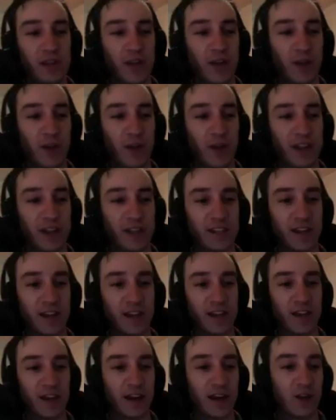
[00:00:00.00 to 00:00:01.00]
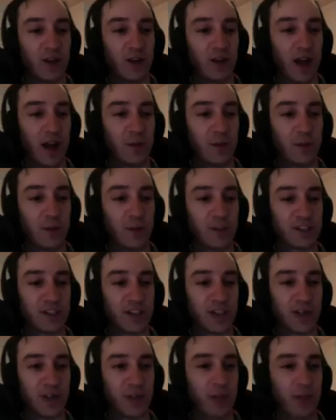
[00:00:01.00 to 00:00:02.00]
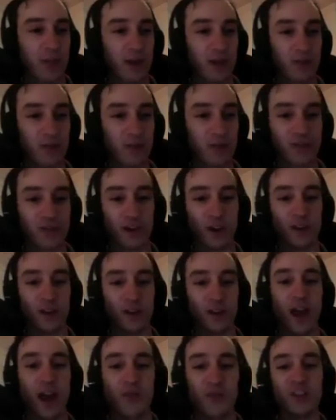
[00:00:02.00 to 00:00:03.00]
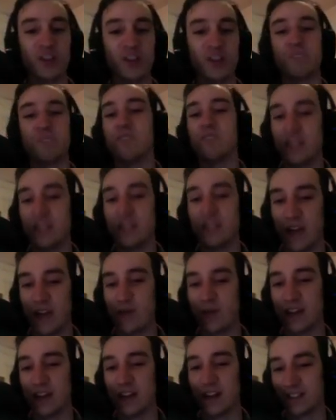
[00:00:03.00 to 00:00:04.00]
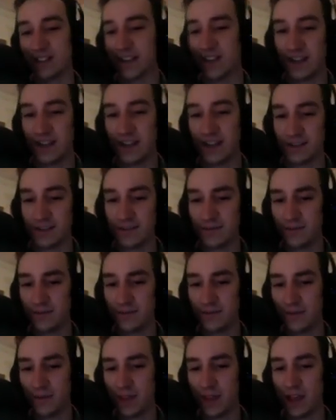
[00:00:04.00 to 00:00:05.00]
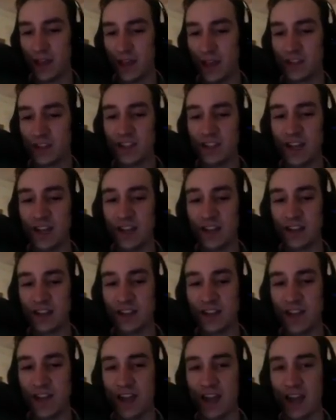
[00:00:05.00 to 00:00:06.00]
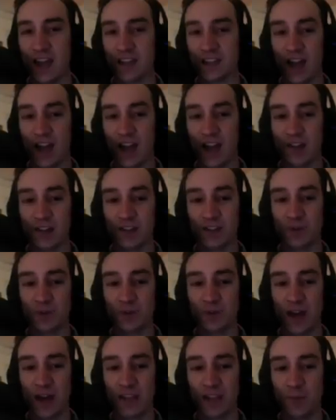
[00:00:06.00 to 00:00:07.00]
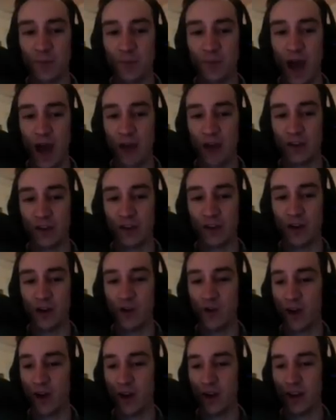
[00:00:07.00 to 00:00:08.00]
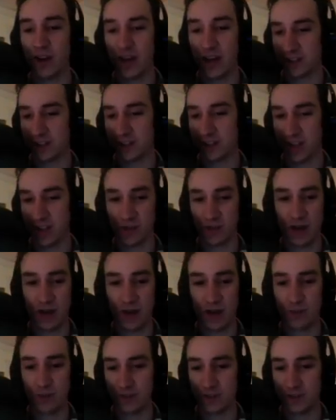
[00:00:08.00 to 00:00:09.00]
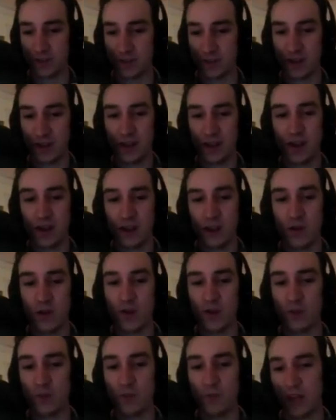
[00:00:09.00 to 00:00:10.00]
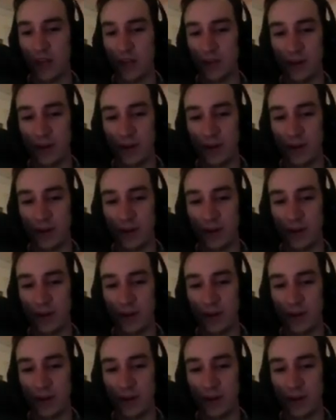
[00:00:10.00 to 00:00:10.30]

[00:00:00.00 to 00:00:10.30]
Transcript: I say that. I know a lot of people just type that arbitrarily. I really mean that when I say it. So this hand doesn't cast councils, but it has a path and an O-ring, and it has land drops. We're on the play, though.